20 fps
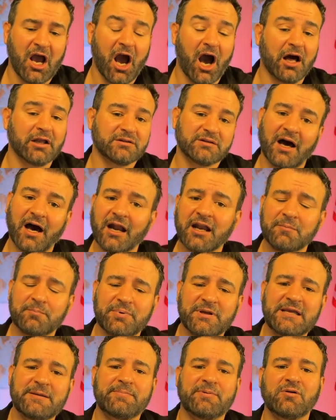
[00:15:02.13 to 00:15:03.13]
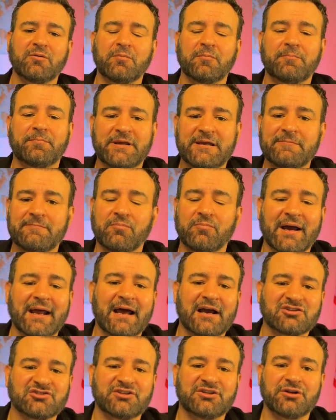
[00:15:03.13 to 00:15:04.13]
A lot of people might
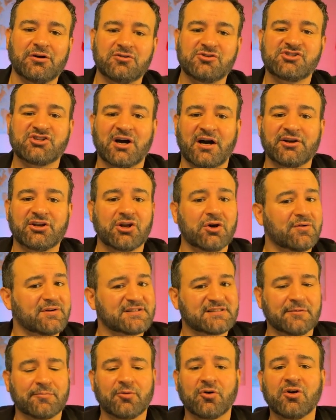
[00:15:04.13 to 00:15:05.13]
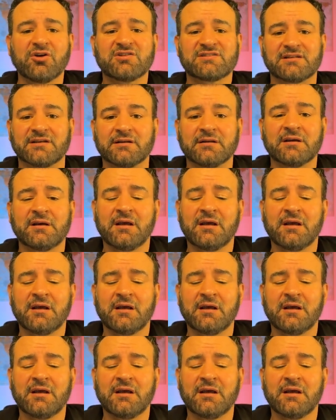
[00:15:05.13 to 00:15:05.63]
actually know John Doe is the person.